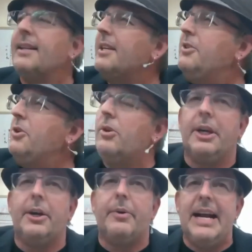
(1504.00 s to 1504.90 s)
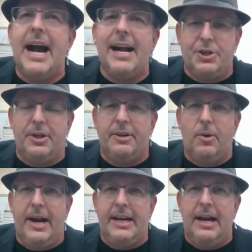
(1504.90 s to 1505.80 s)
And it's a nuclear reaction
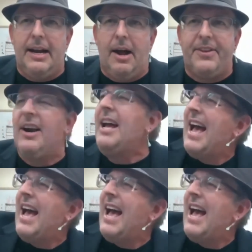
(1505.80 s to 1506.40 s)
going on out there.